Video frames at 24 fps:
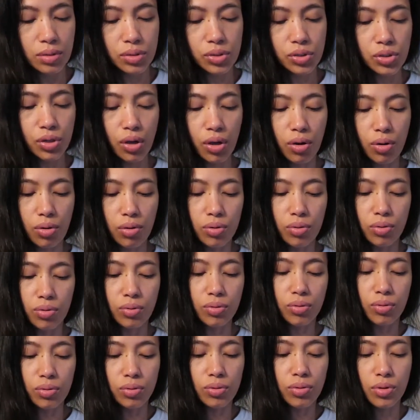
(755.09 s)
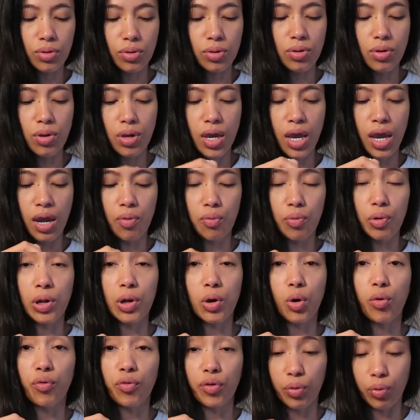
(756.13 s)
so you can't really
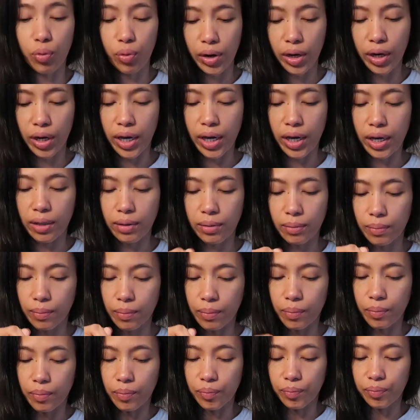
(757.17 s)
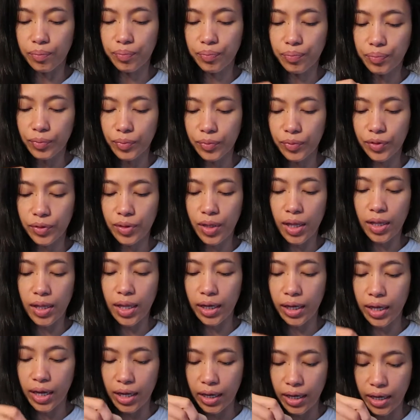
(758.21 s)
overwork it. It's not
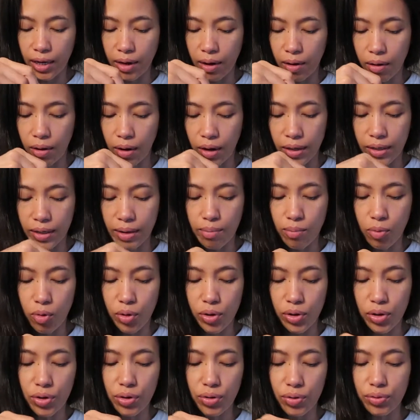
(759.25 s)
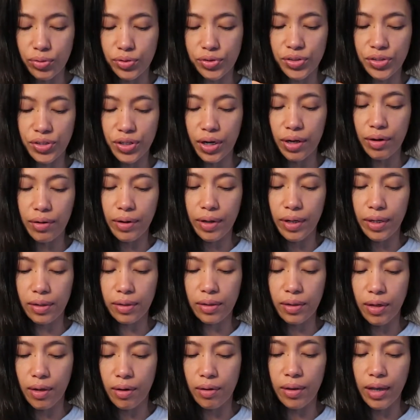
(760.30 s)
like gonna get hard the more you stir it,
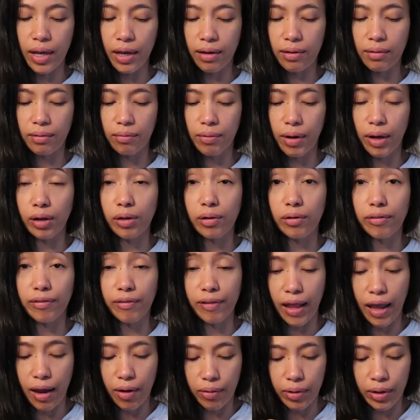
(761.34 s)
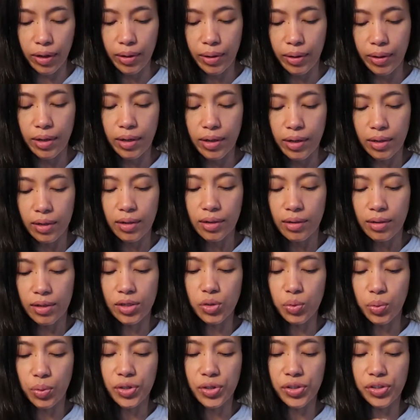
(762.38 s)
you know, like regular flour.
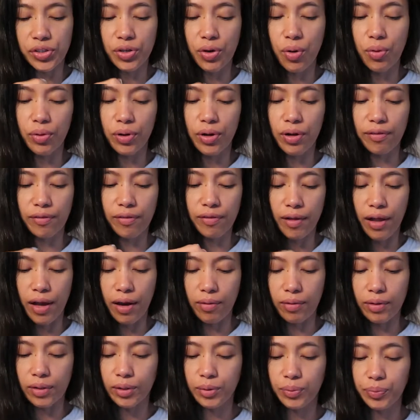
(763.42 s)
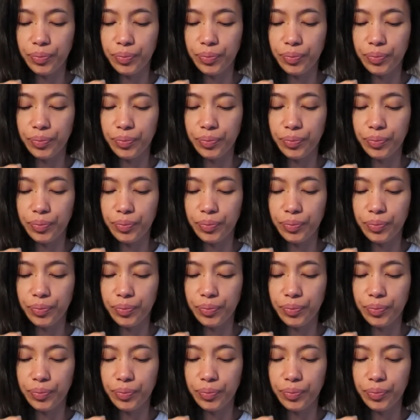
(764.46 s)
This one is coconut flour.